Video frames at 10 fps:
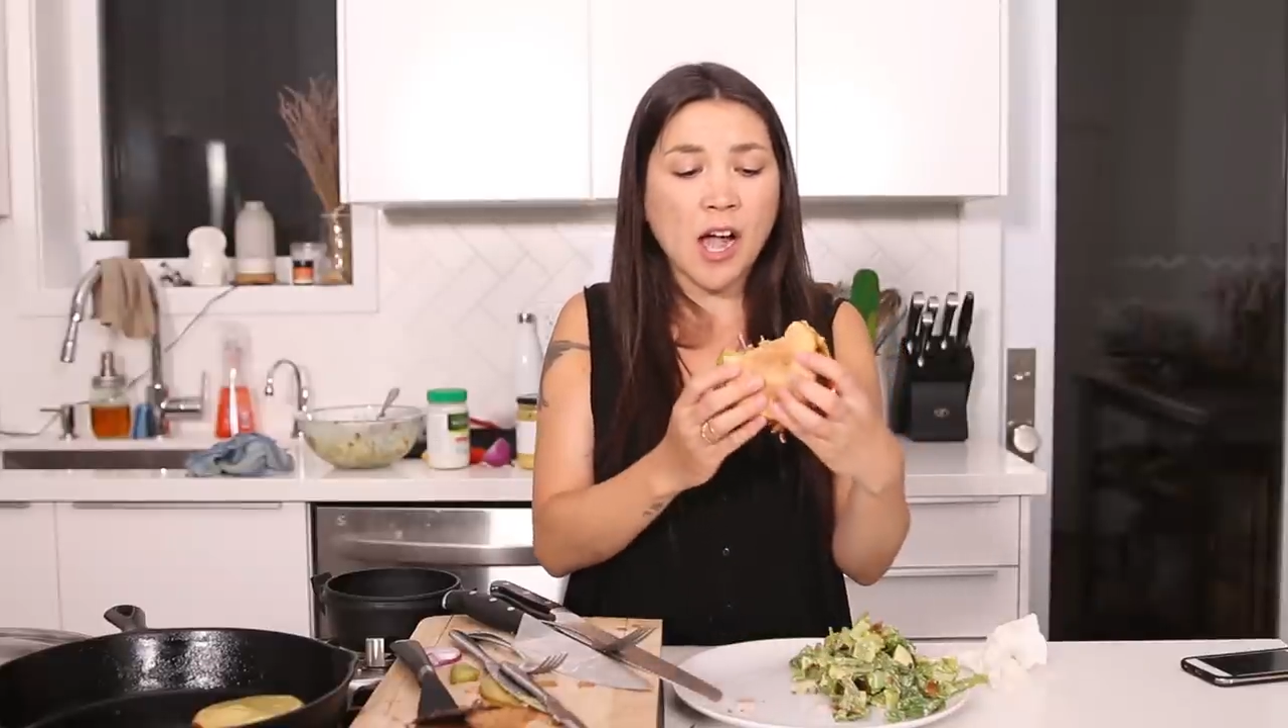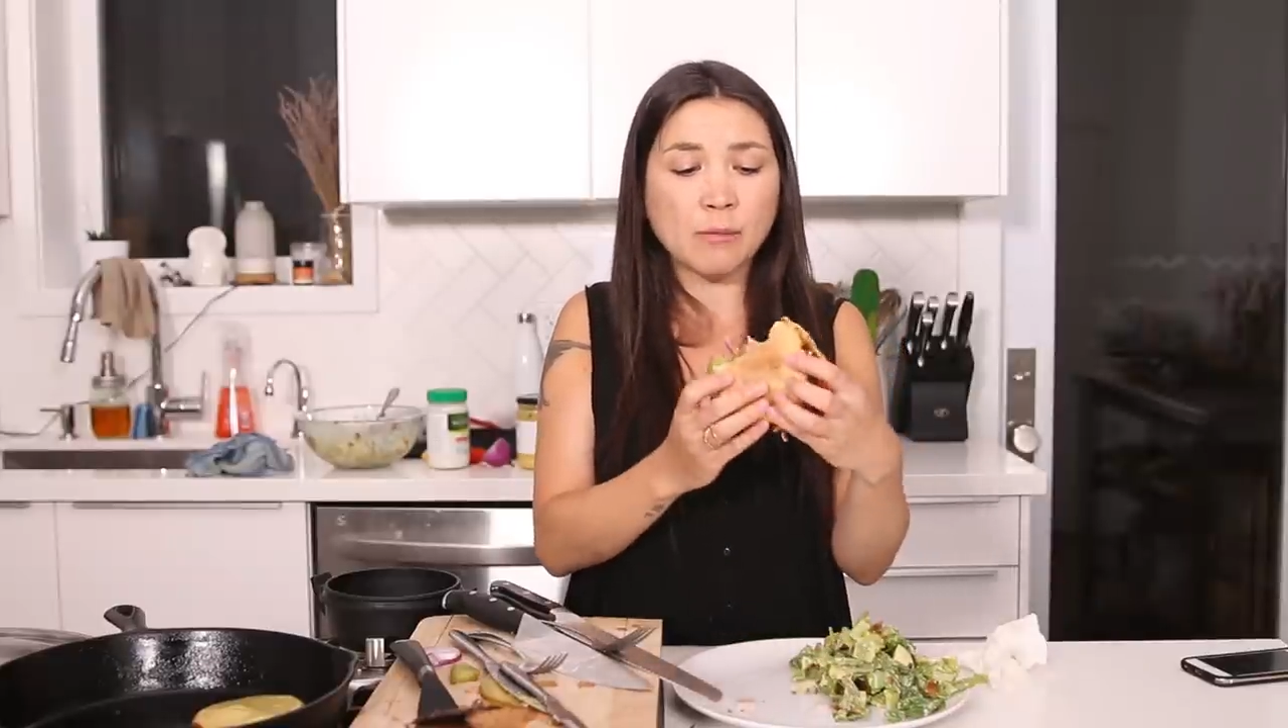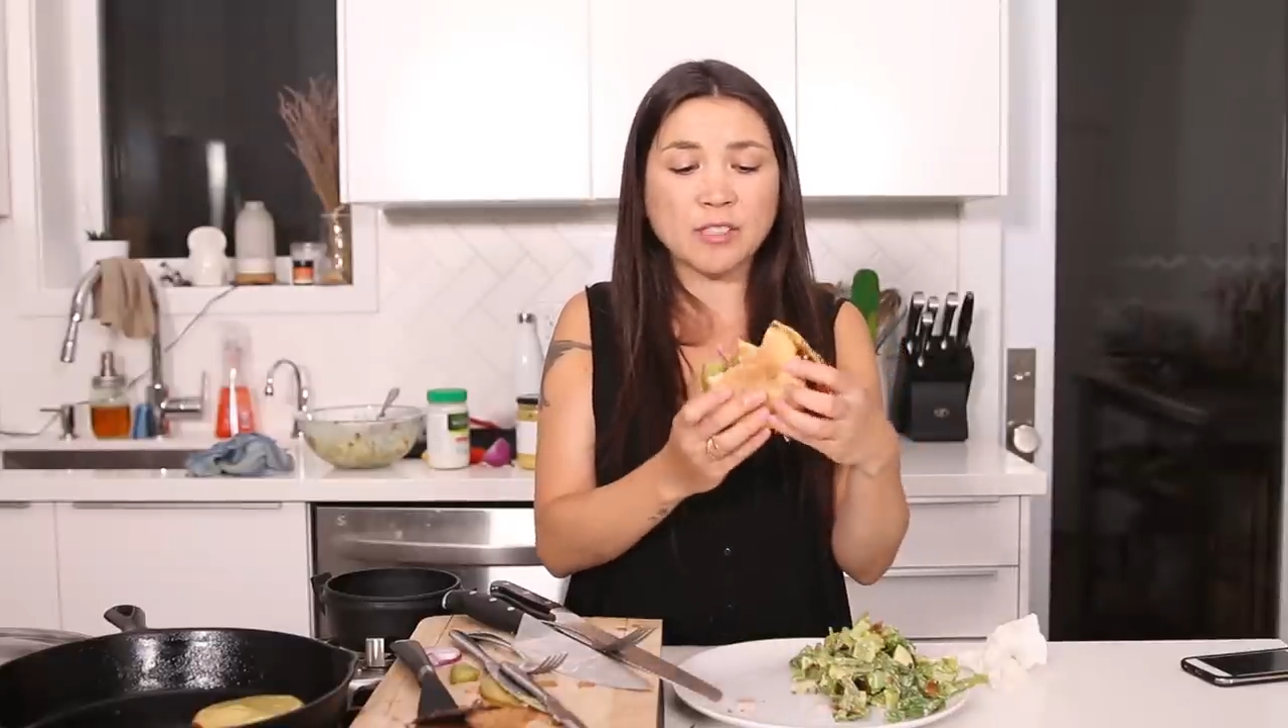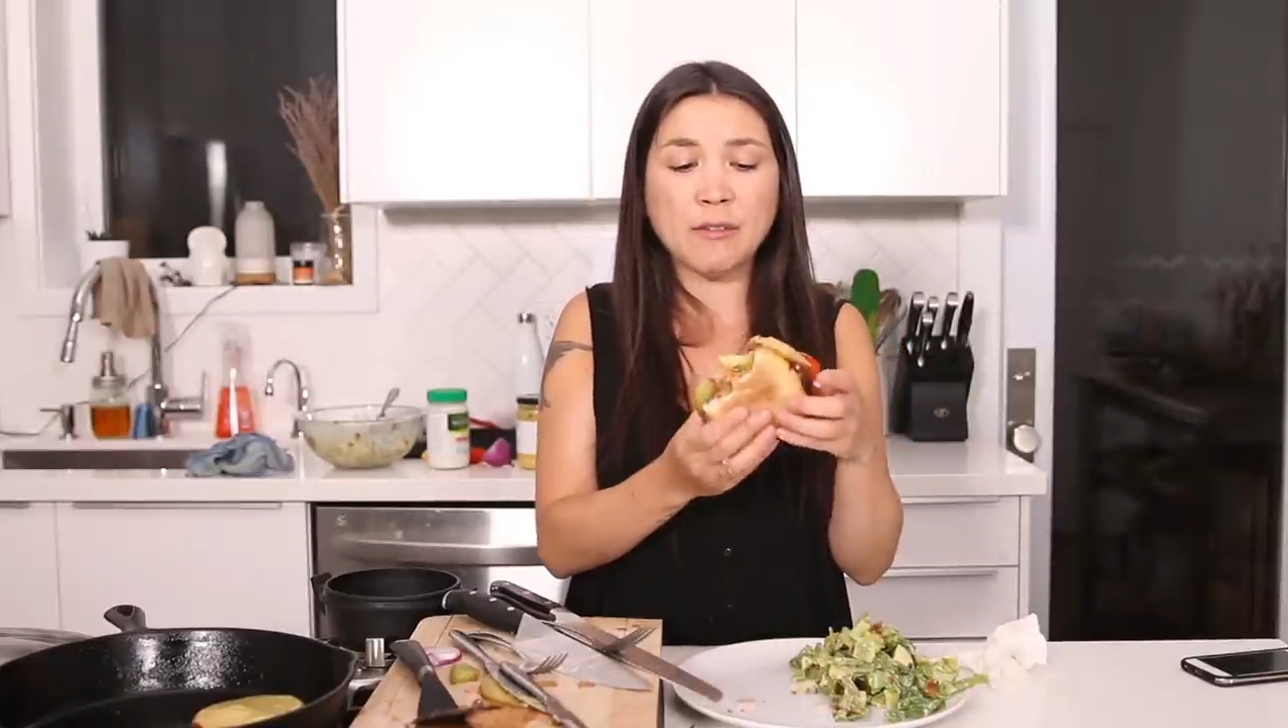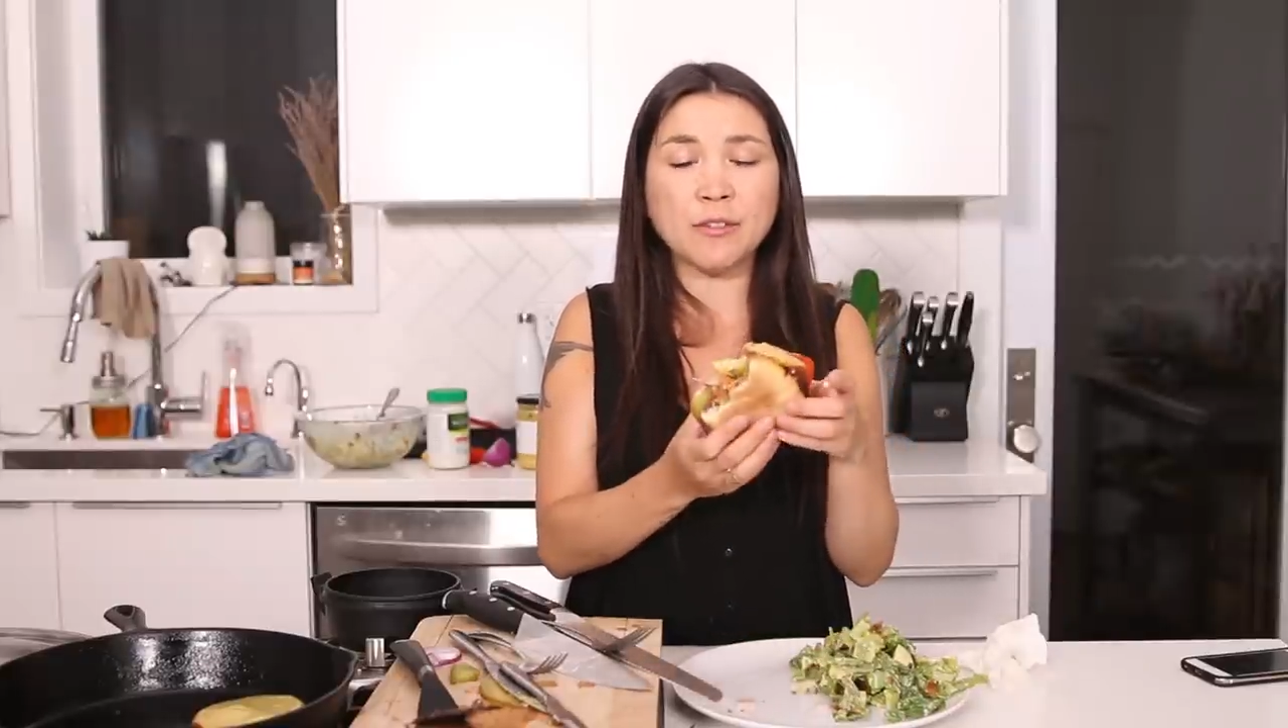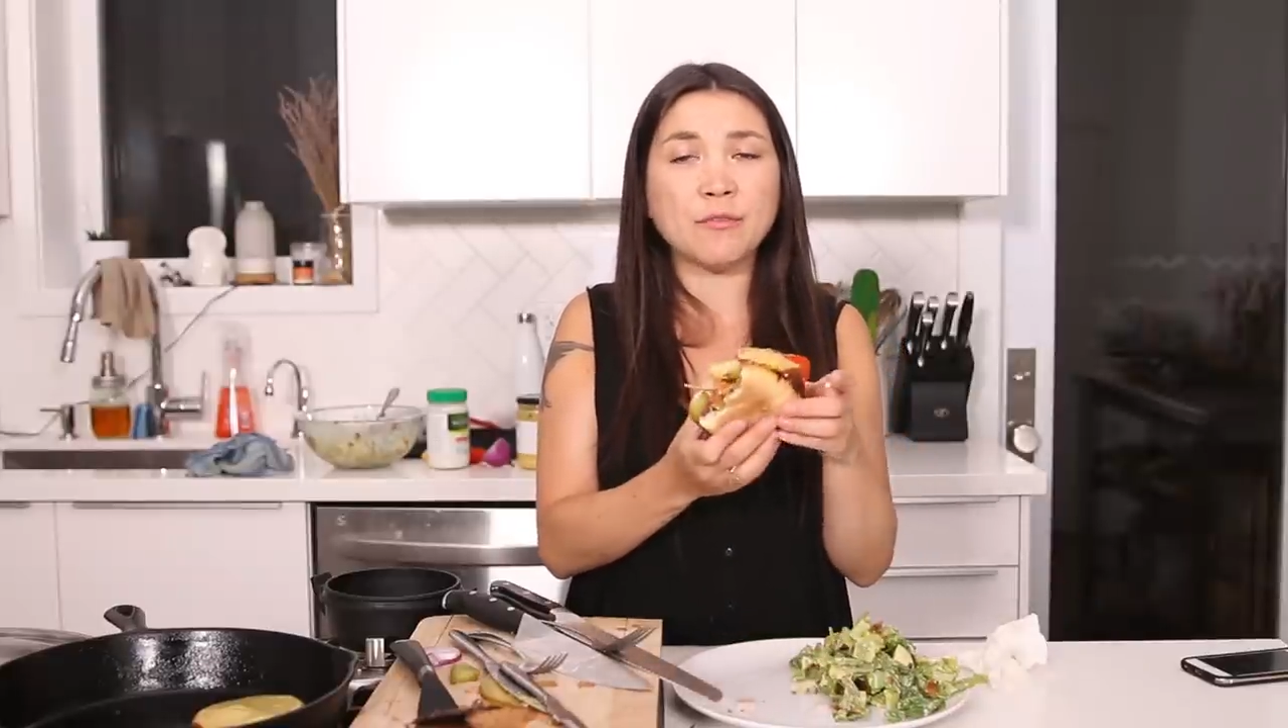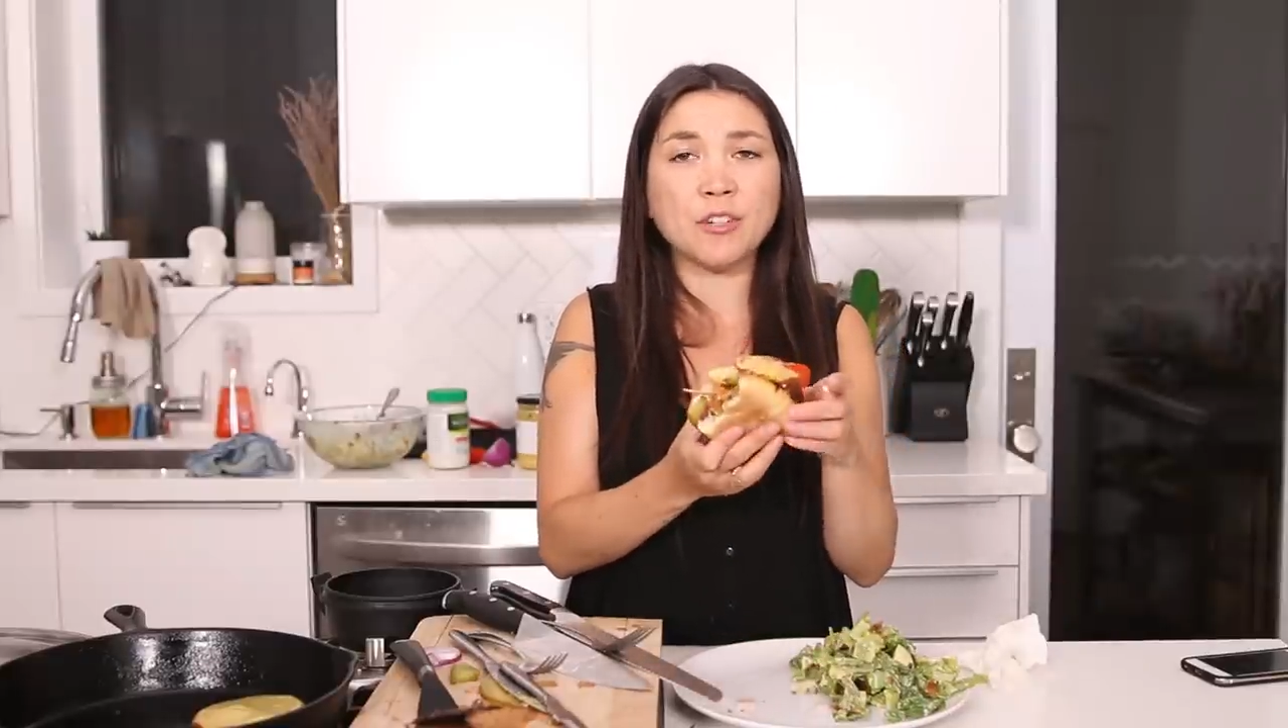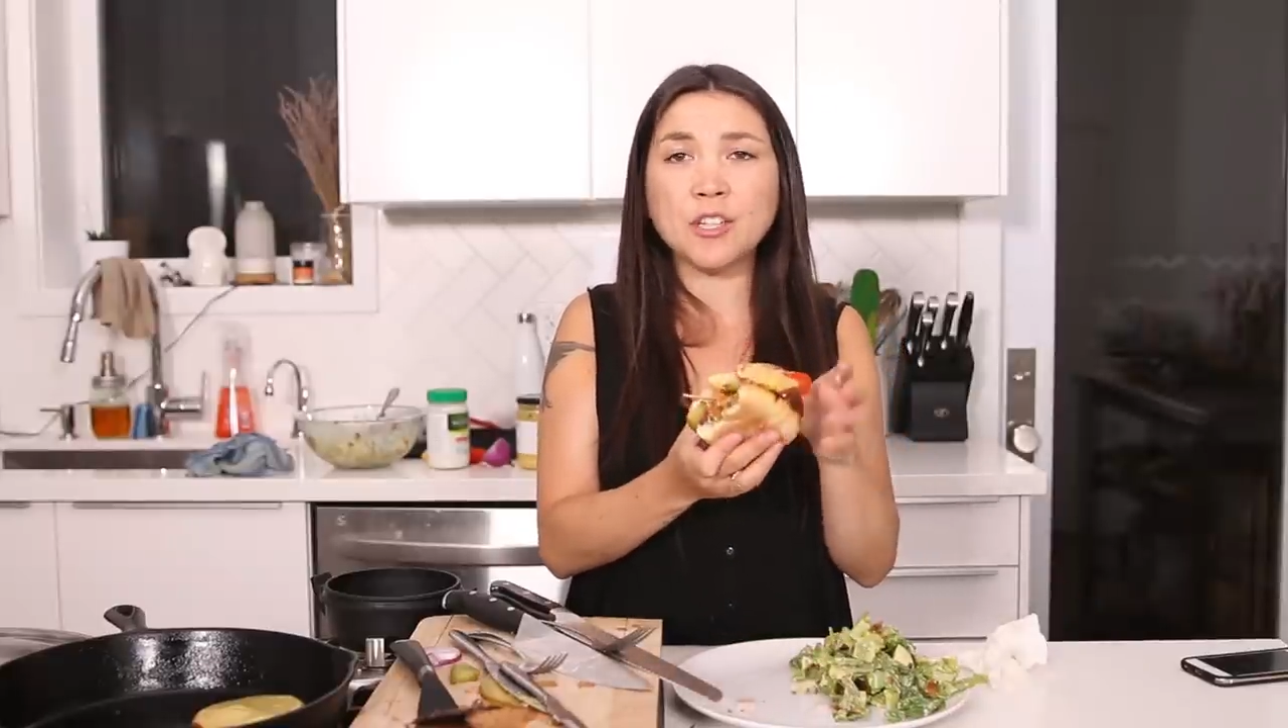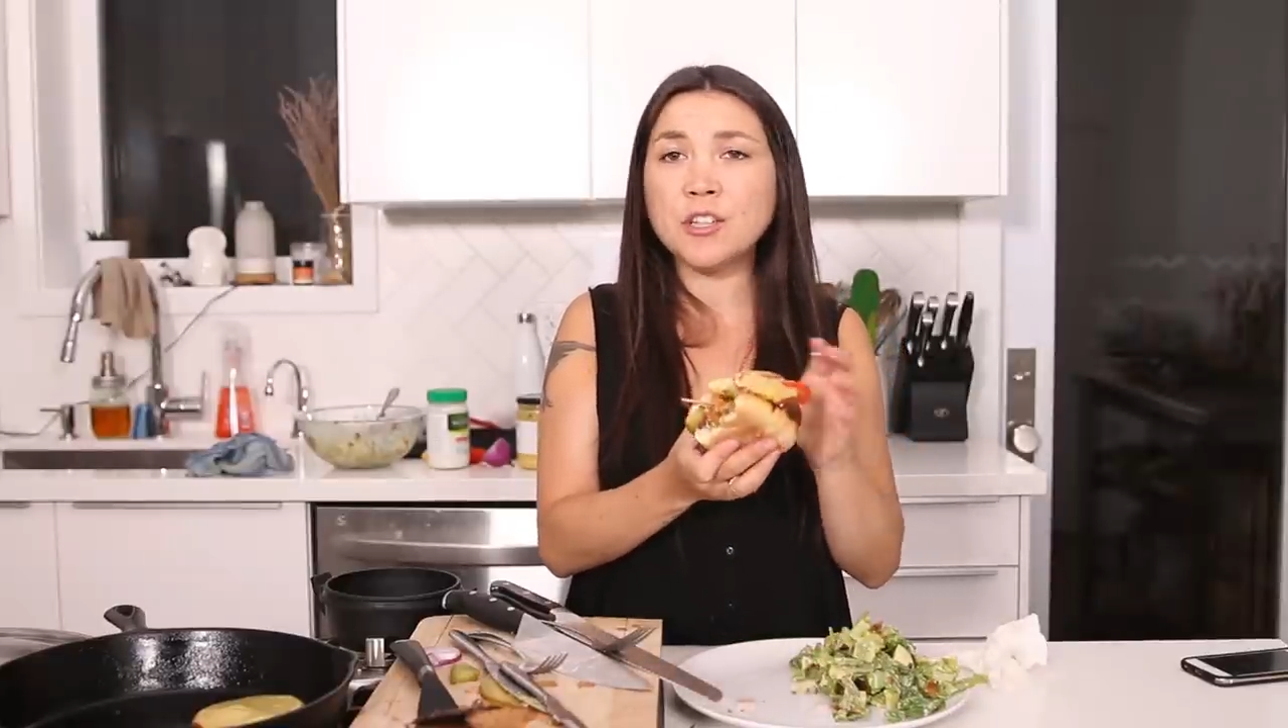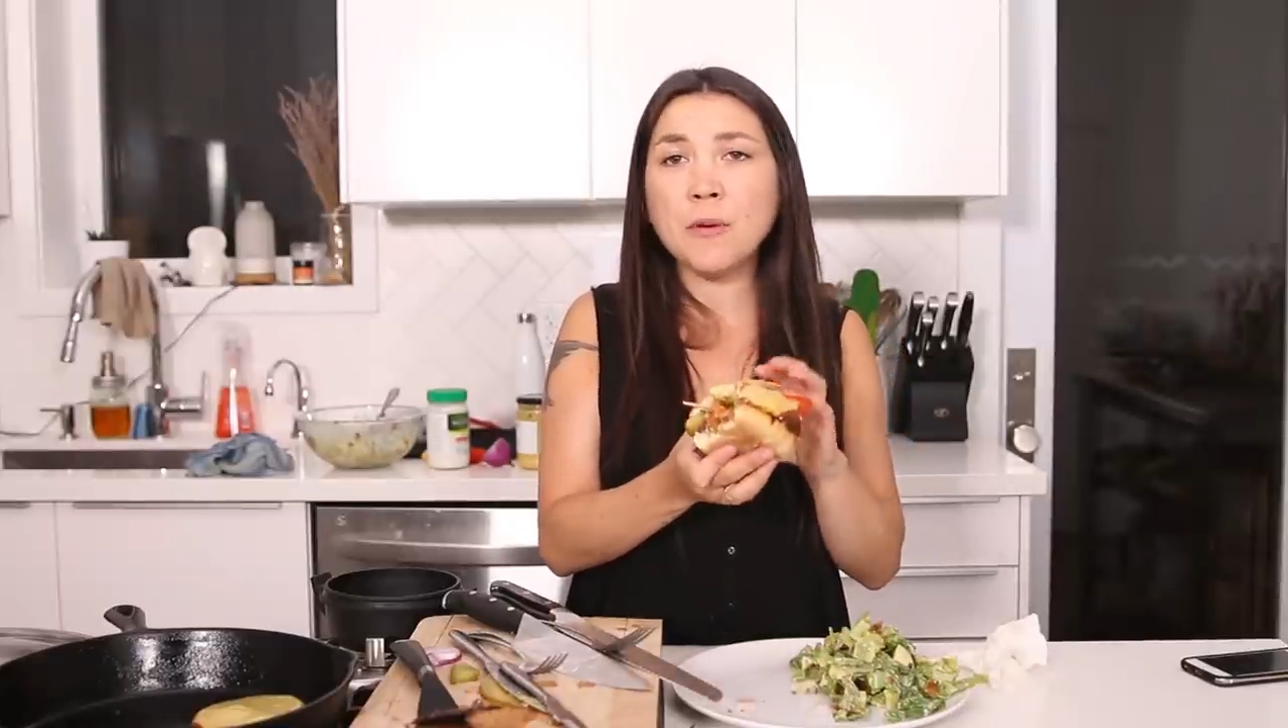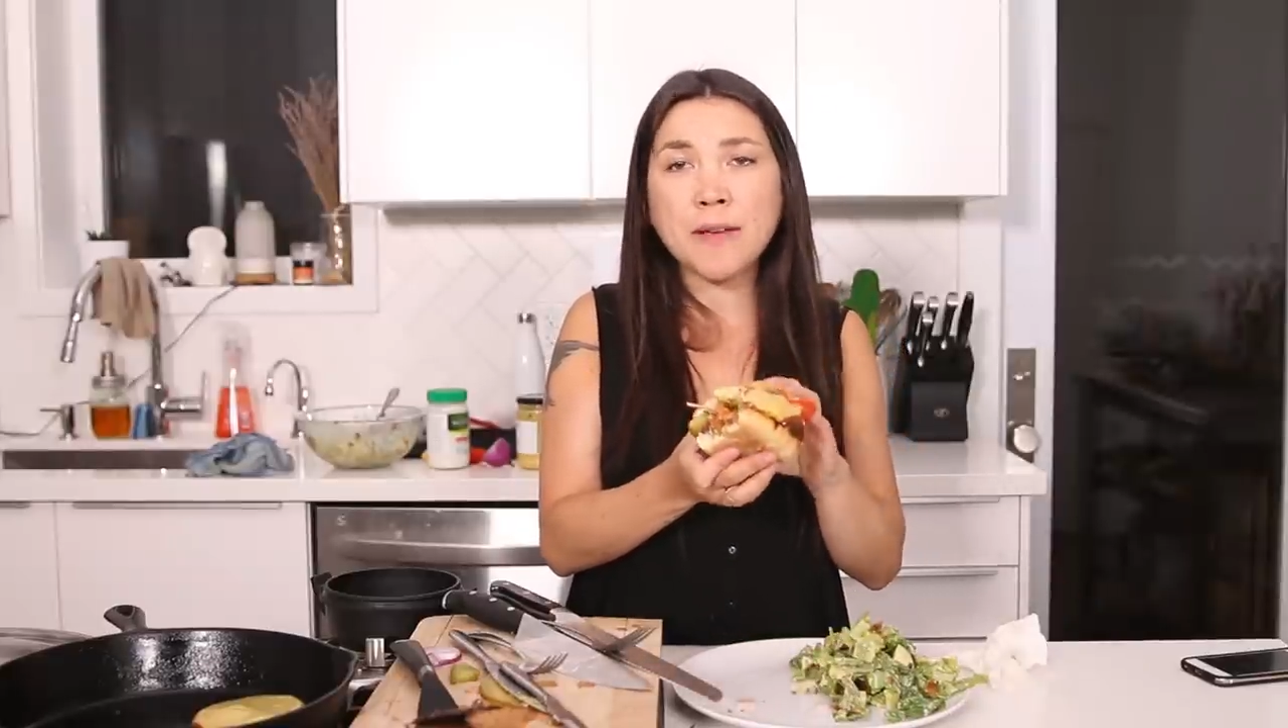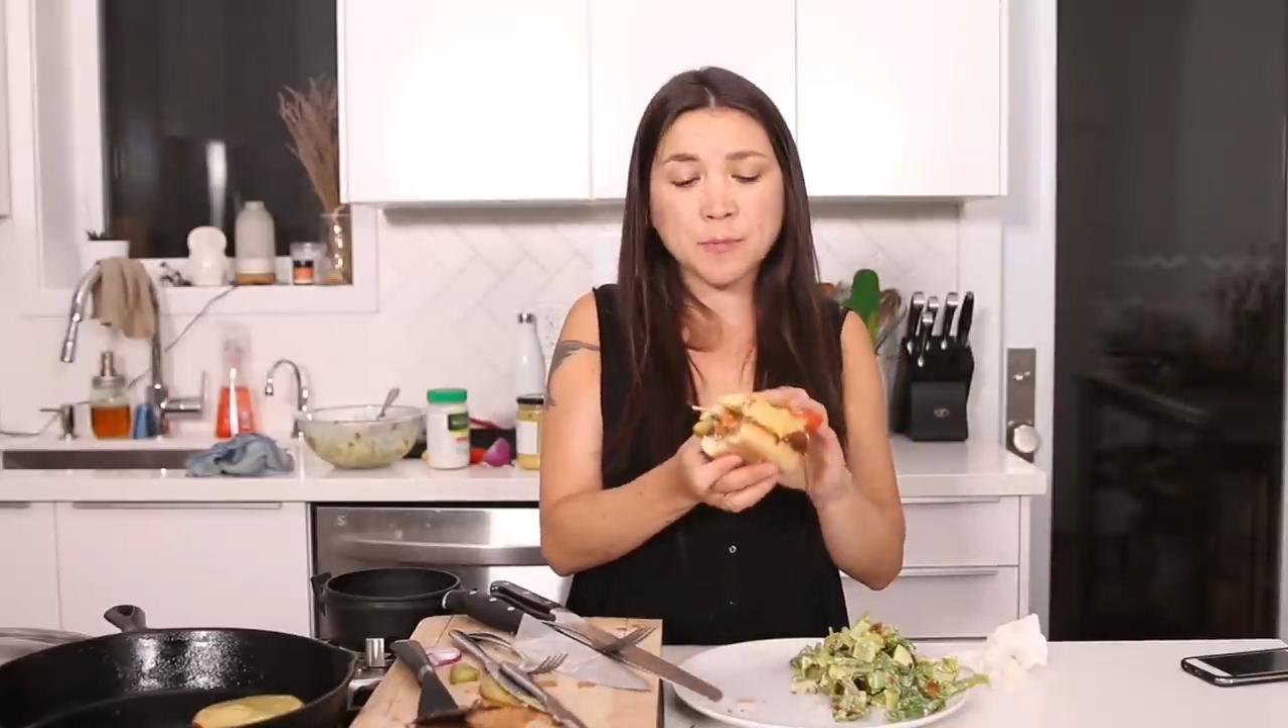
I was having really low